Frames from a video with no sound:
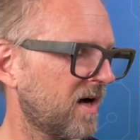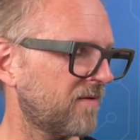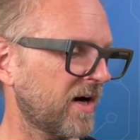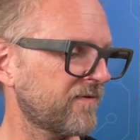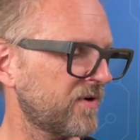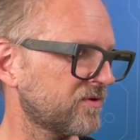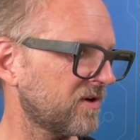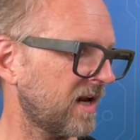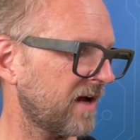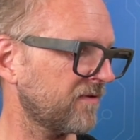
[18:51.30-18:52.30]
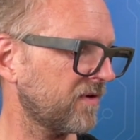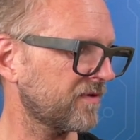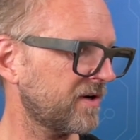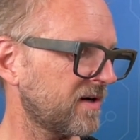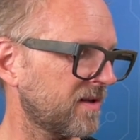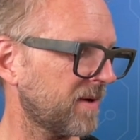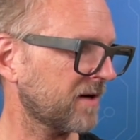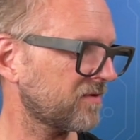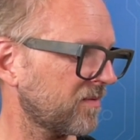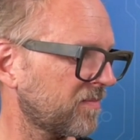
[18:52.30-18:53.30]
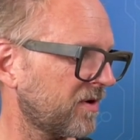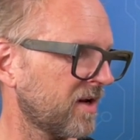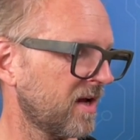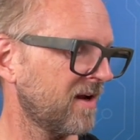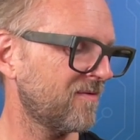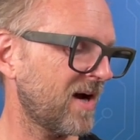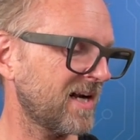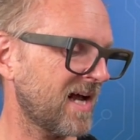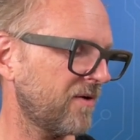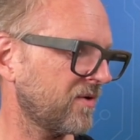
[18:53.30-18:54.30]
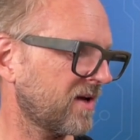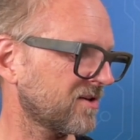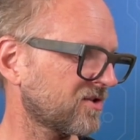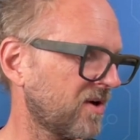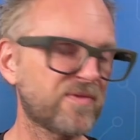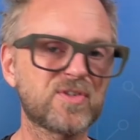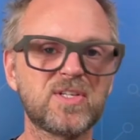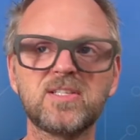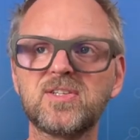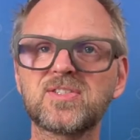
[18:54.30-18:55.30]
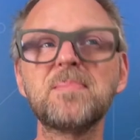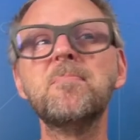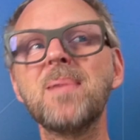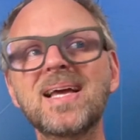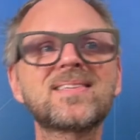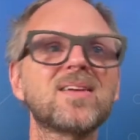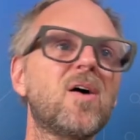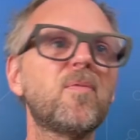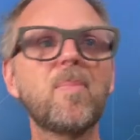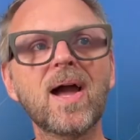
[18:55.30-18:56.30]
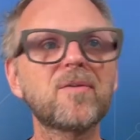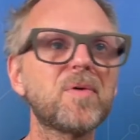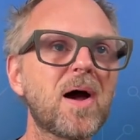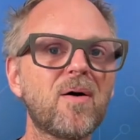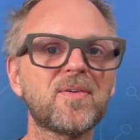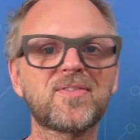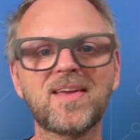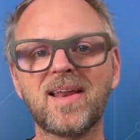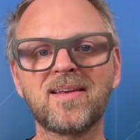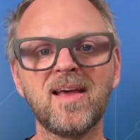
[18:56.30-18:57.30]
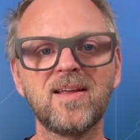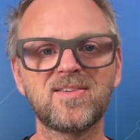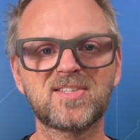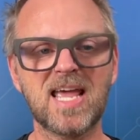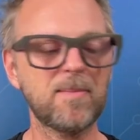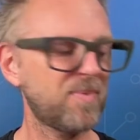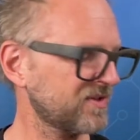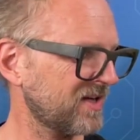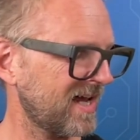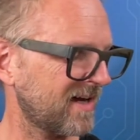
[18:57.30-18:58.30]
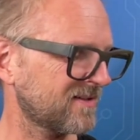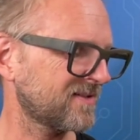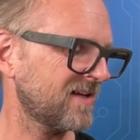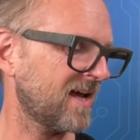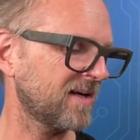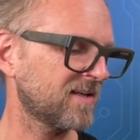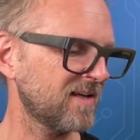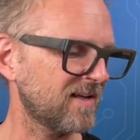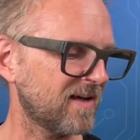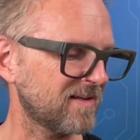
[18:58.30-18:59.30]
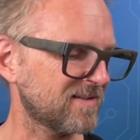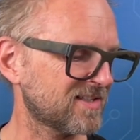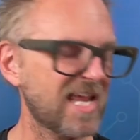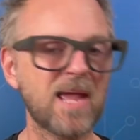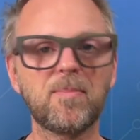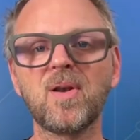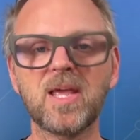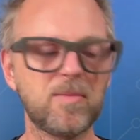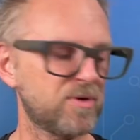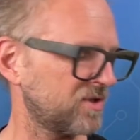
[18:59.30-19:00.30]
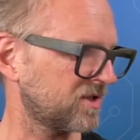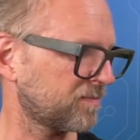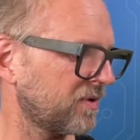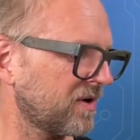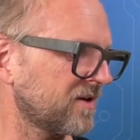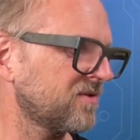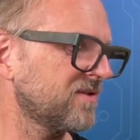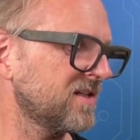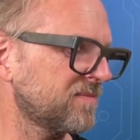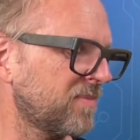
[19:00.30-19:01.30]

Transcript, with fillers: uh, Rack Fusion Live over here in the background. But right now you can sort of see just a mix of backgrounds and sample text and uh, sample images put onto these